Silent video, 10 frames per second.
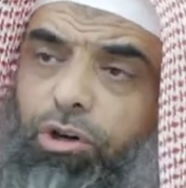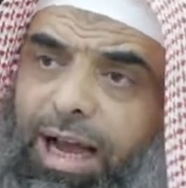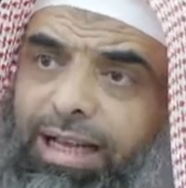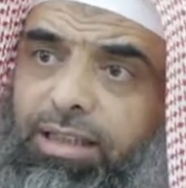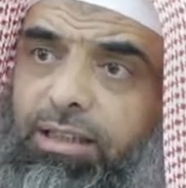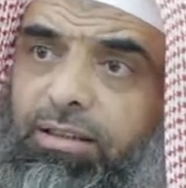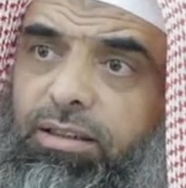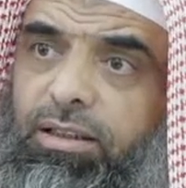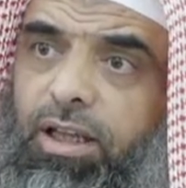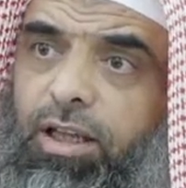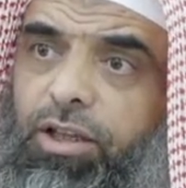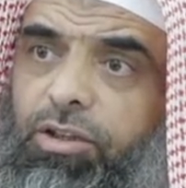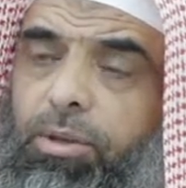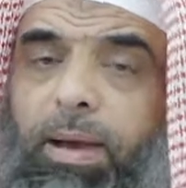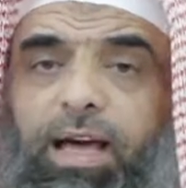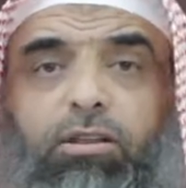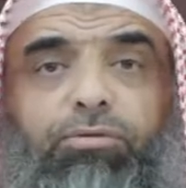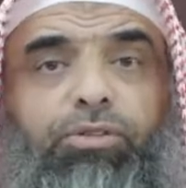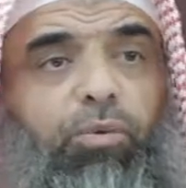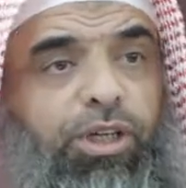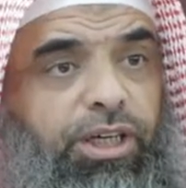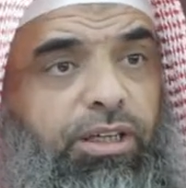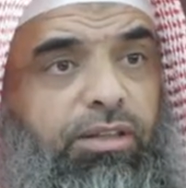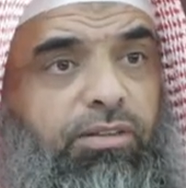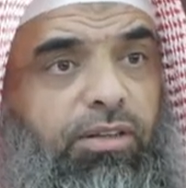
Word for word: guided the path of Tawheed,